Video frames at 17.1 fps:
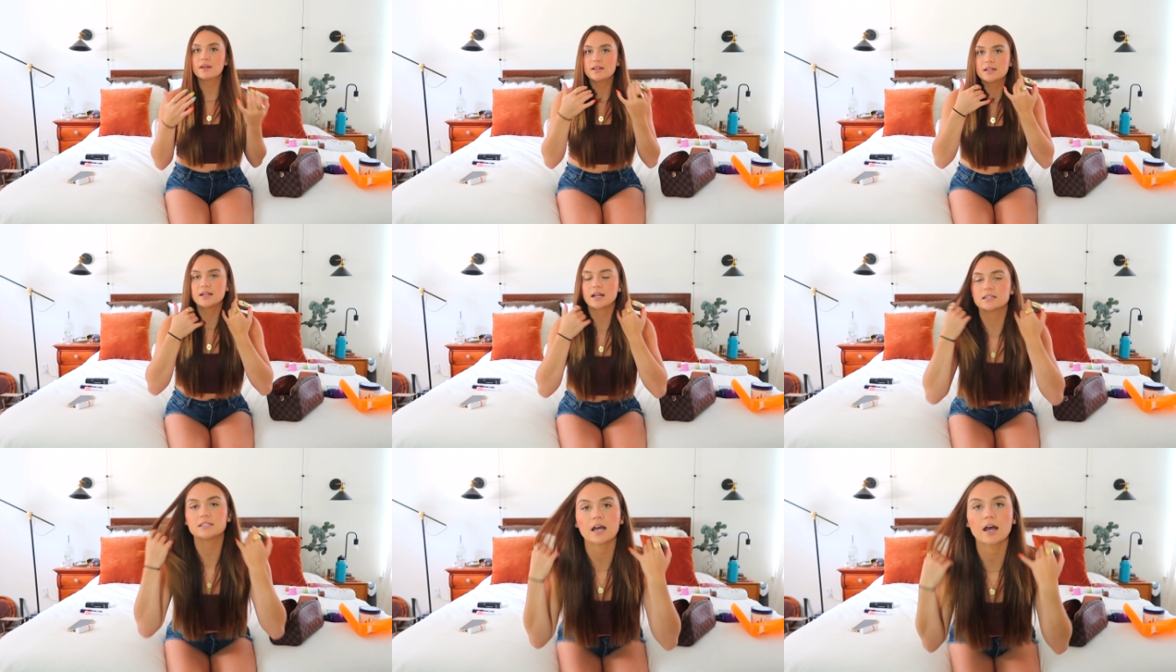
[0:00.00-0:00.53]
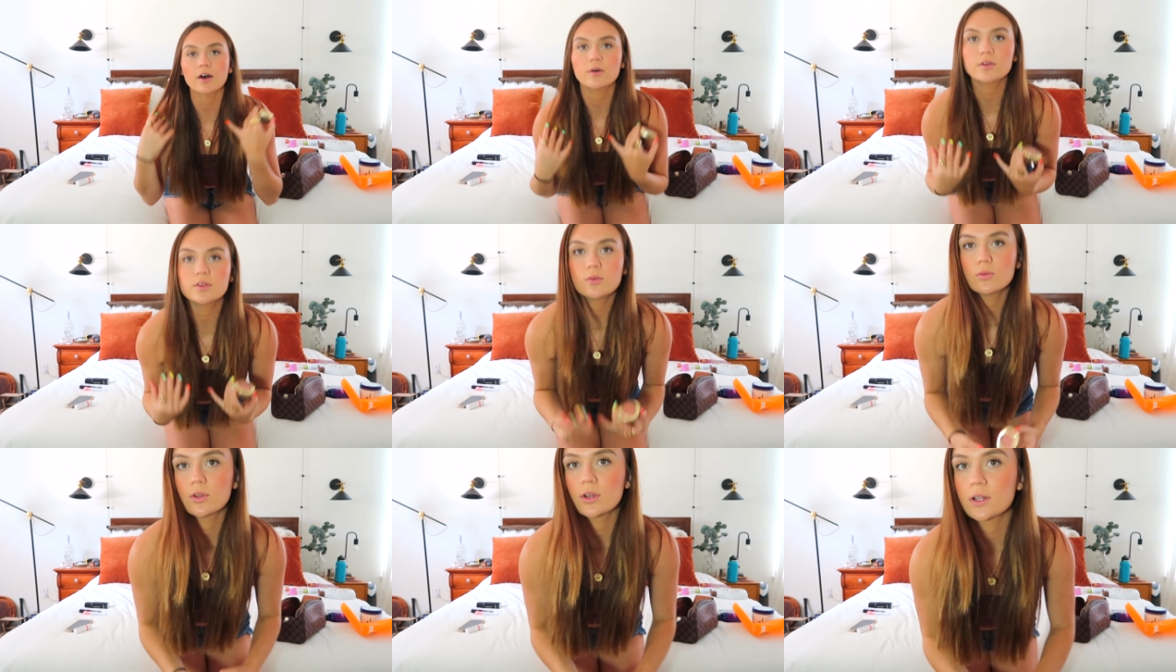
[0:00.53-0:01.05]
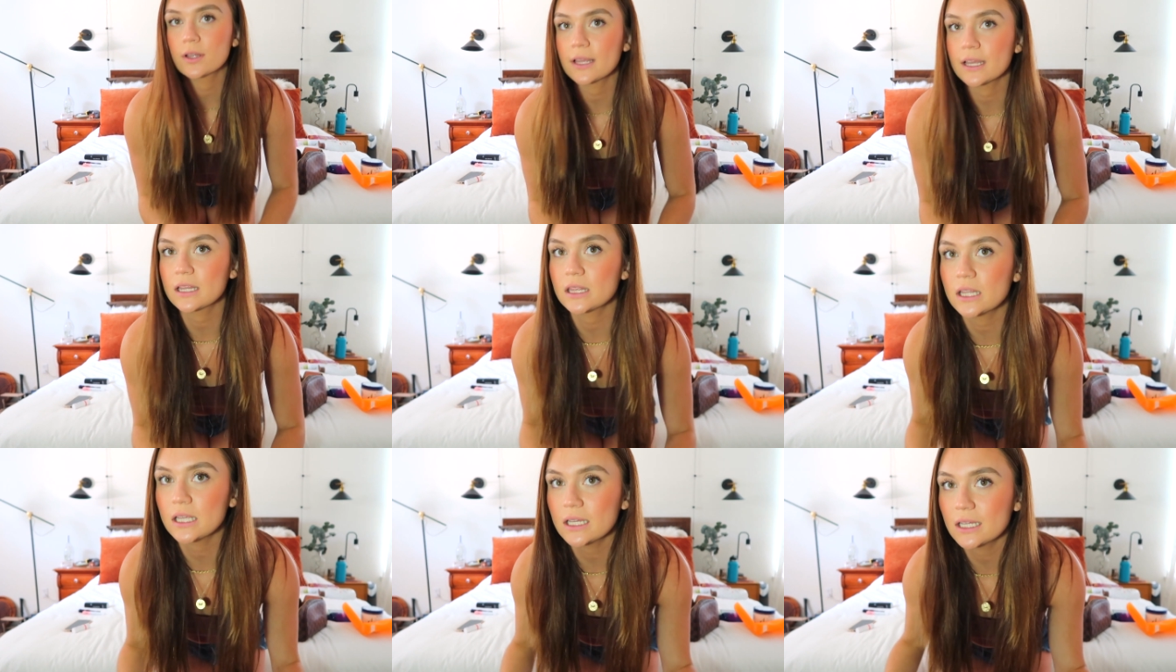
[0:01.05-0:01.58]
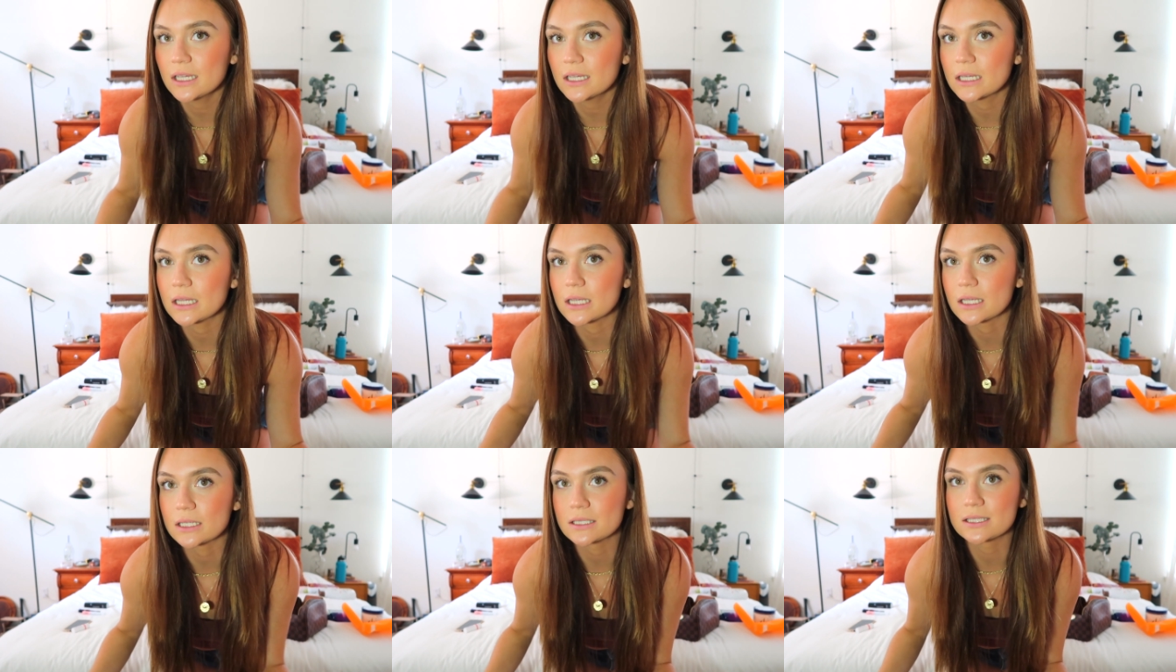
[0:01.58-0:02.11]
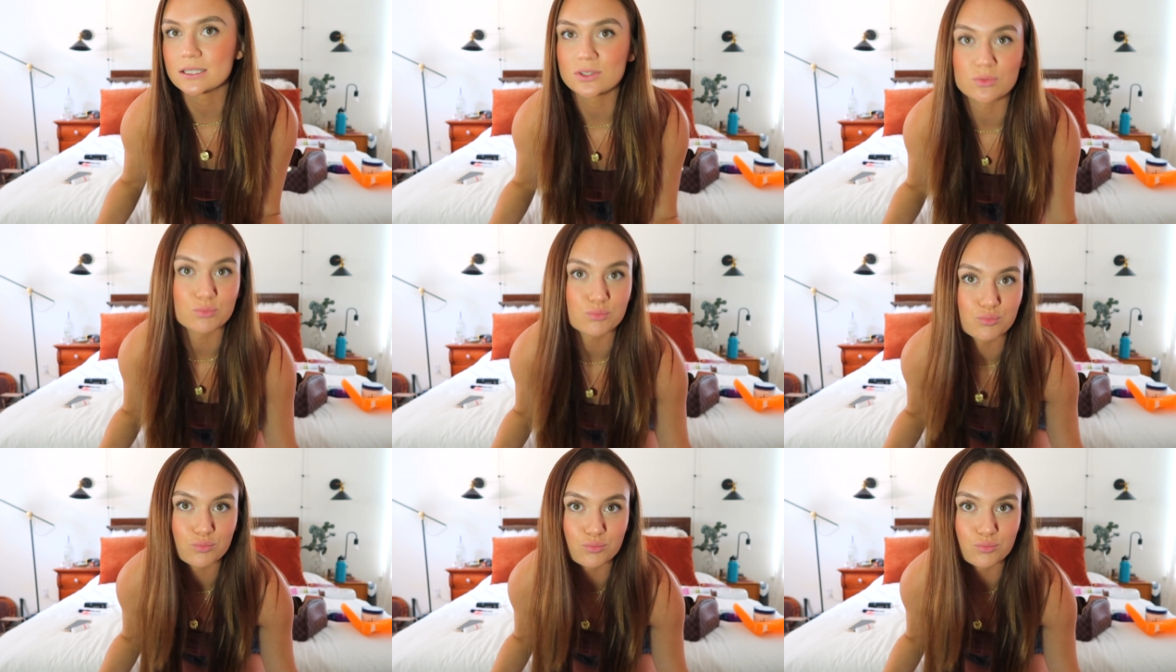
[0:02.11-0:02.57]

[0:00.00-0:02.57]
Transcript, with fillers: And then that's how you look like this.